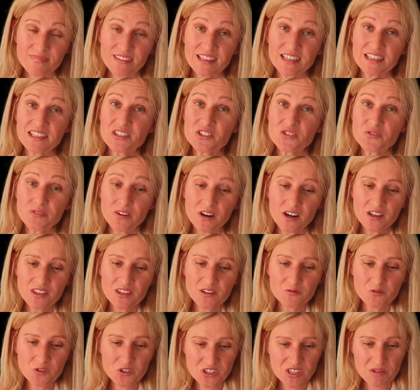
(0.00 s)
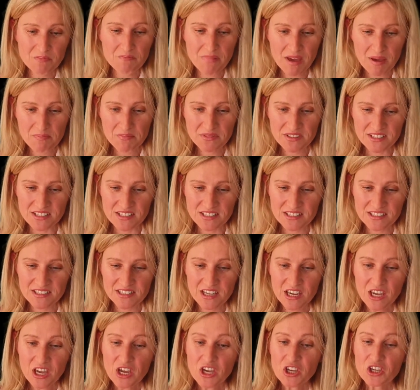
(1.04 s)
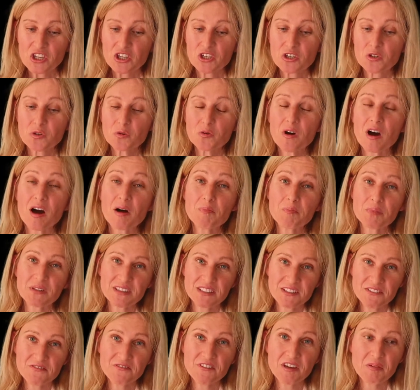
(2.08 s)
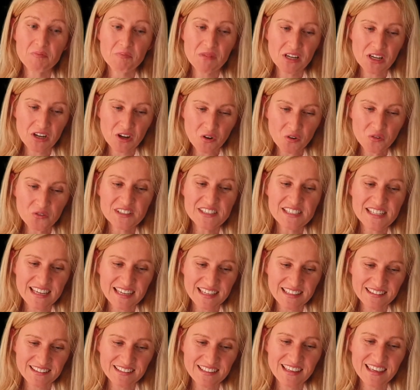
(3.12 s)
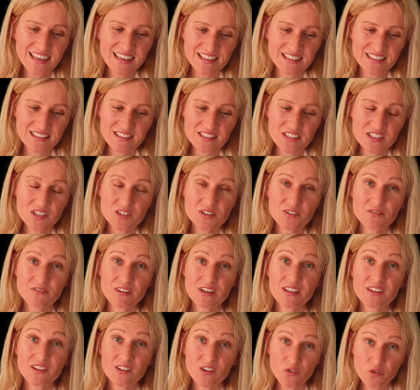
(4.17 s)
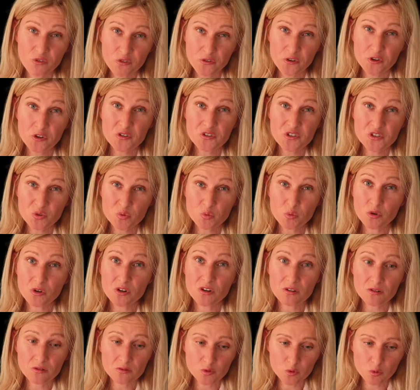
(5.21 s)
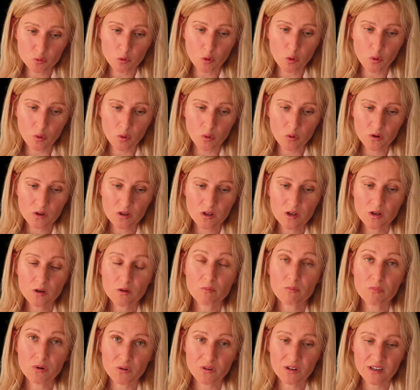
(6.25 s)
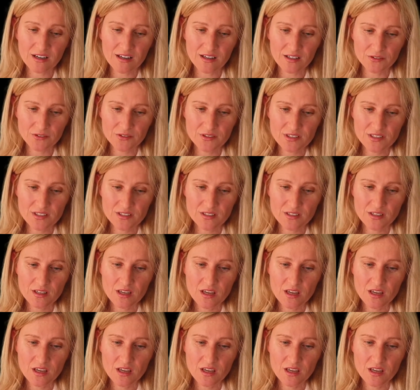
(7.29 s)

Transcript: His father was a Baptist. He grew up in a family of 10 kids when the First World War broke out.